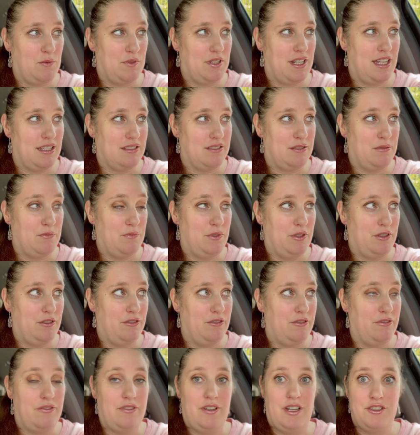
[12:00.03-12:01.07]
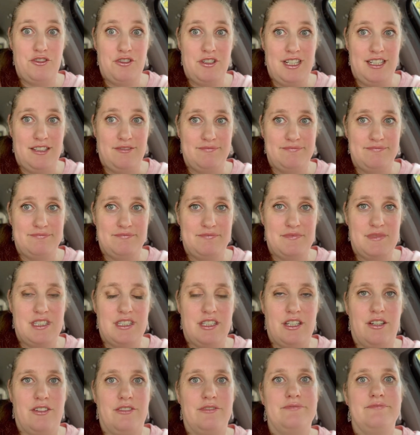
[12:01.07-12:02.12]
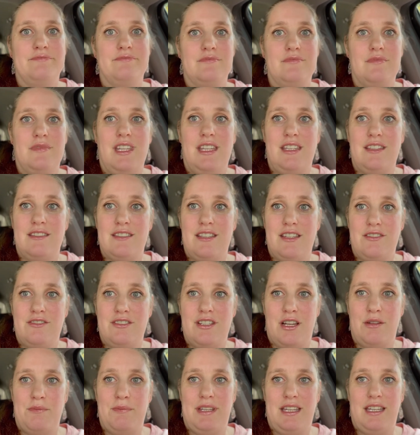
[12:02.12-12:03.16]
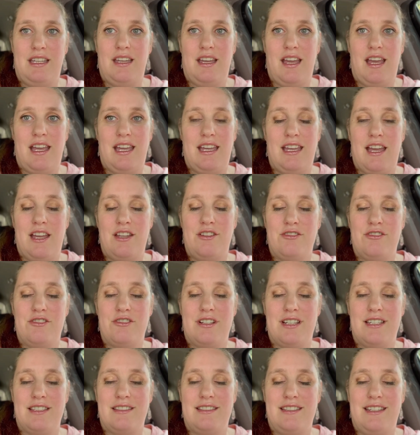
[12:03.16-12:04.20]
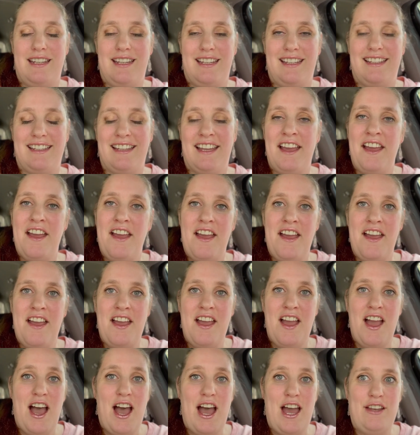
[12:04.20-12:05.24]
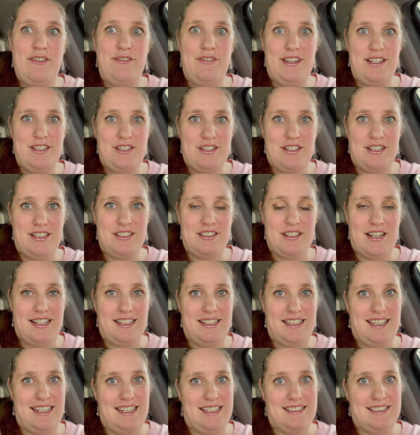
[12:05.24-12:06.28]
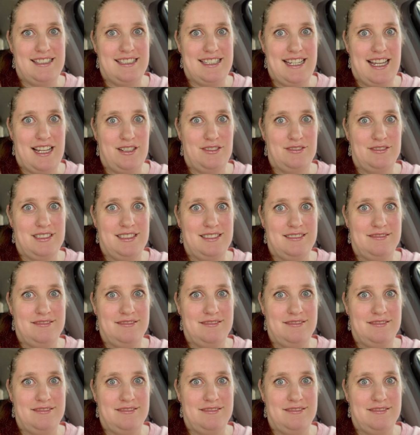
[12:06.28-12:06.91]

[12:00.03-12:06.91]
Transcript: has to move a tree. So this shall be an interesting adventure trying to get into town.